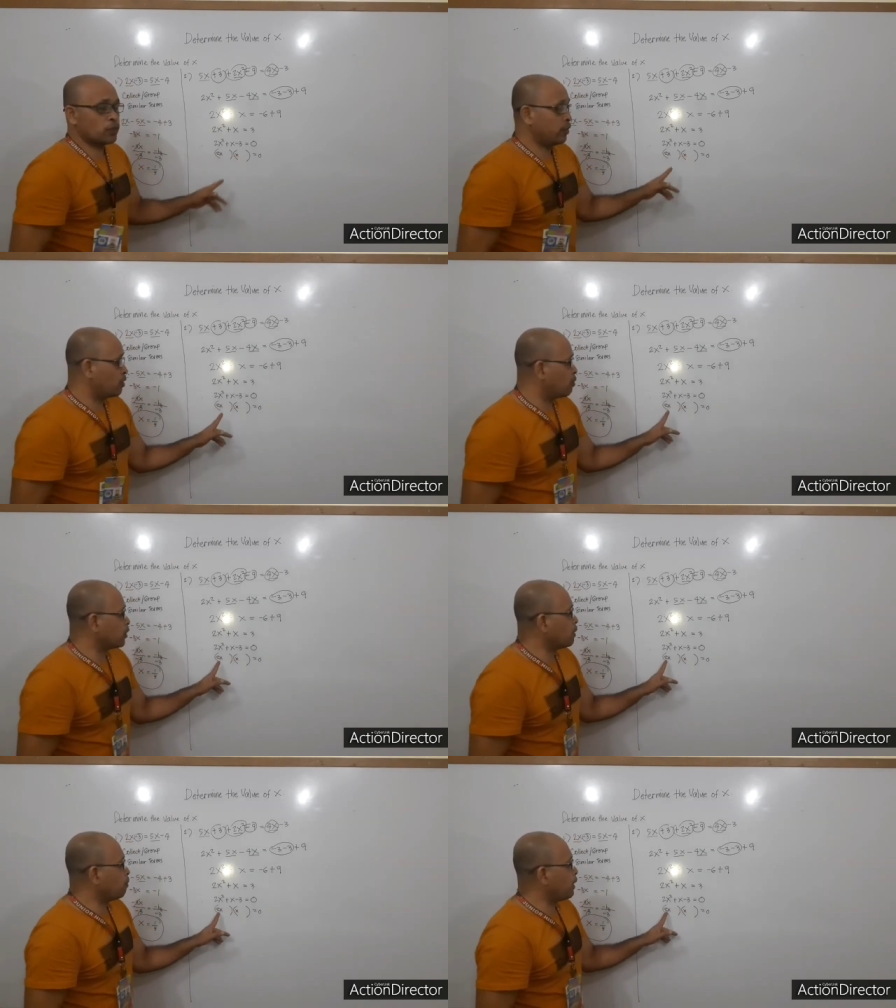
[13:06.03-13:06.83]
So when you
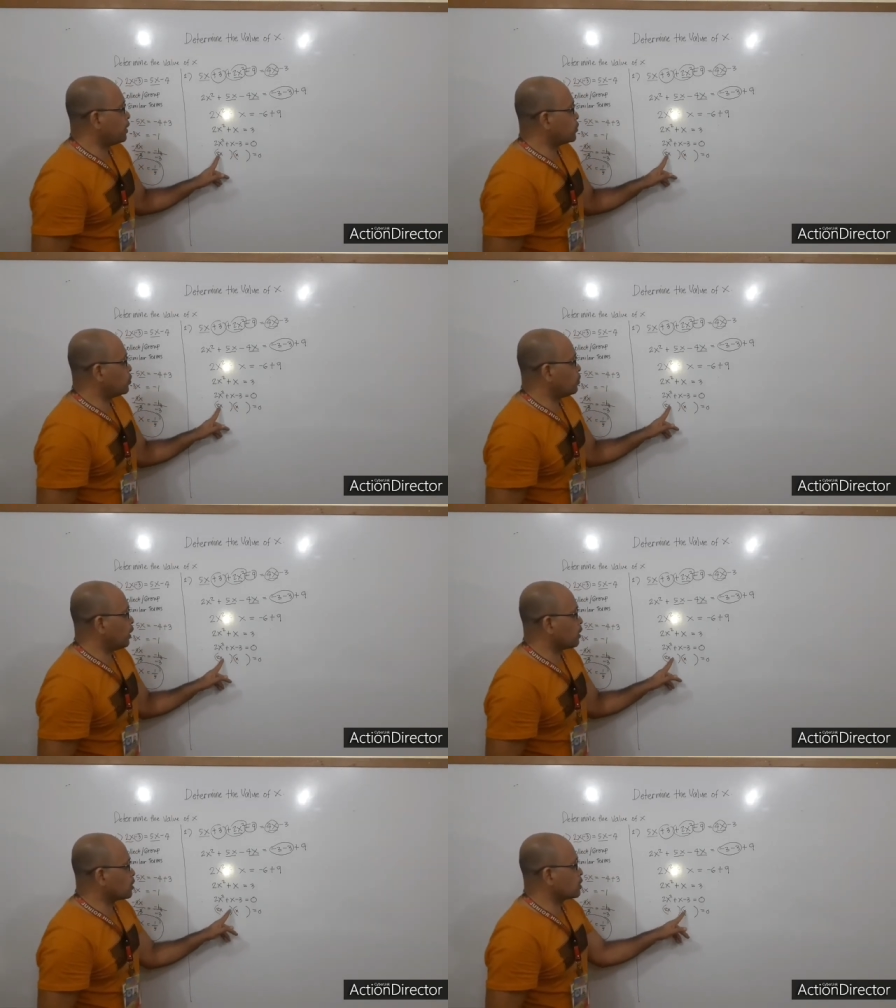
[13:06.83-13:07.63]
multiply
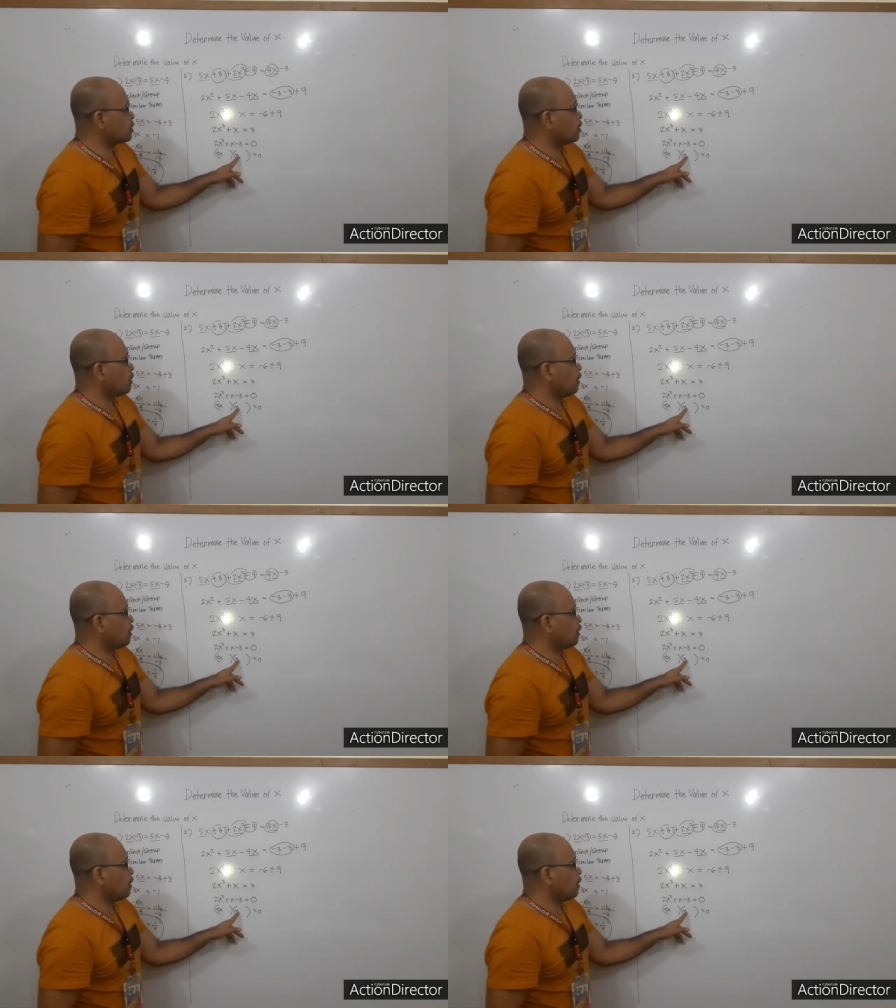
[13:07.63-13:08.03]
2x